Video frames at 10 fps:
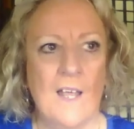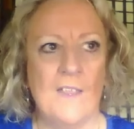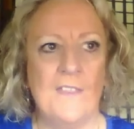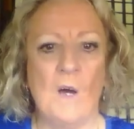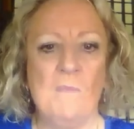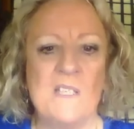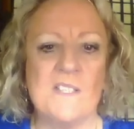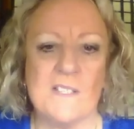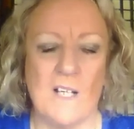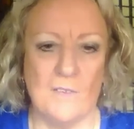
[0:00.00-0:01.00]
they'll miss
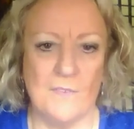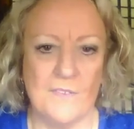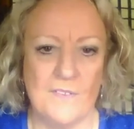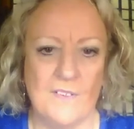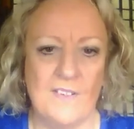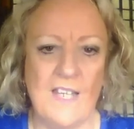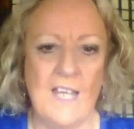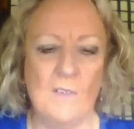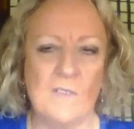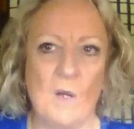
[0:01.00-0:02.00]
stuff.
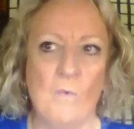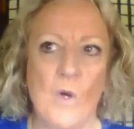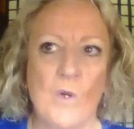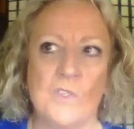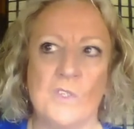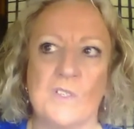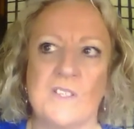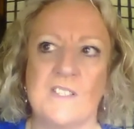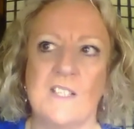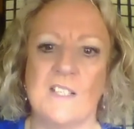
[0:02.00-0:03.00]
They won't
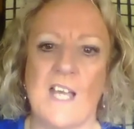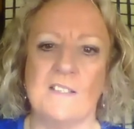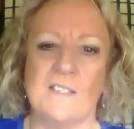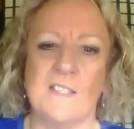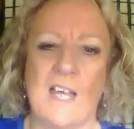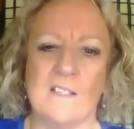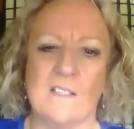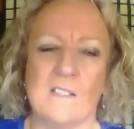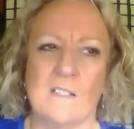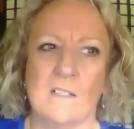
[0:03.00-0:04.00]
sit as that
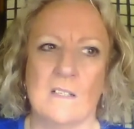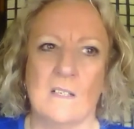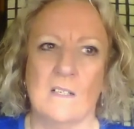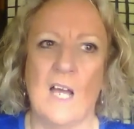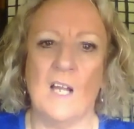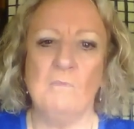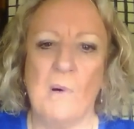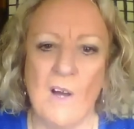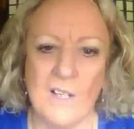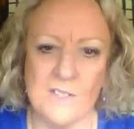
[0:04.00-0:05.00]

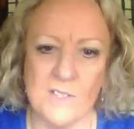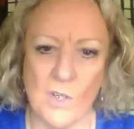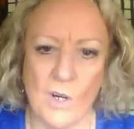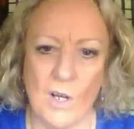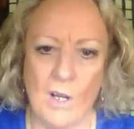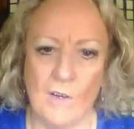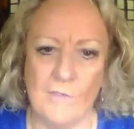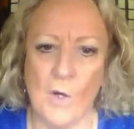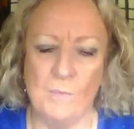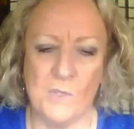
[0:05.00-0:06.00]
unbiased
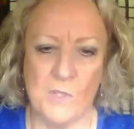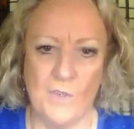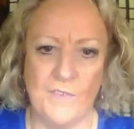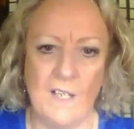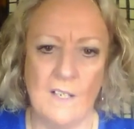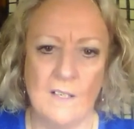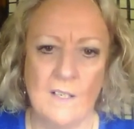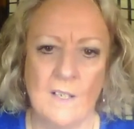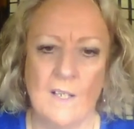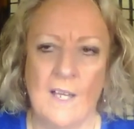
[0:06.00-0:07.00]
observer.
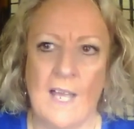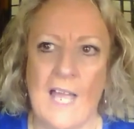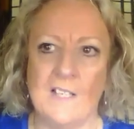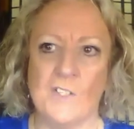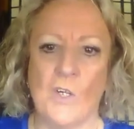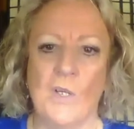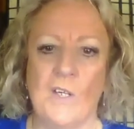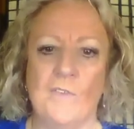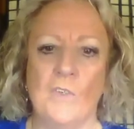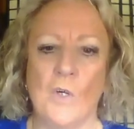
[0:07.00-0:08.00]
And so
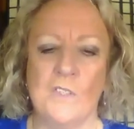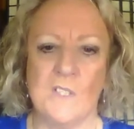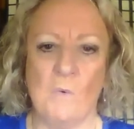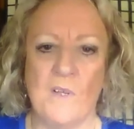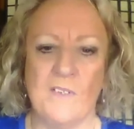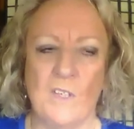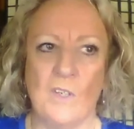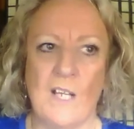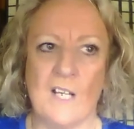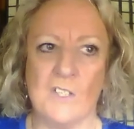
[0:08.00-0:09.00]
if you know someone that you
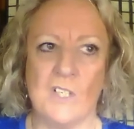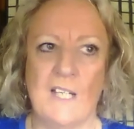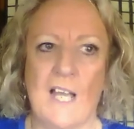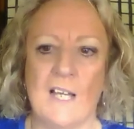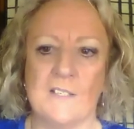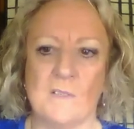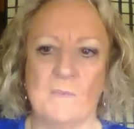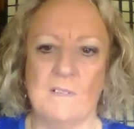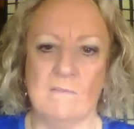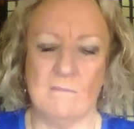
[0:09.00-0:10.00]
can actually ask
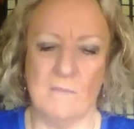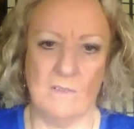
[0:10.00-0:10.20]
them, you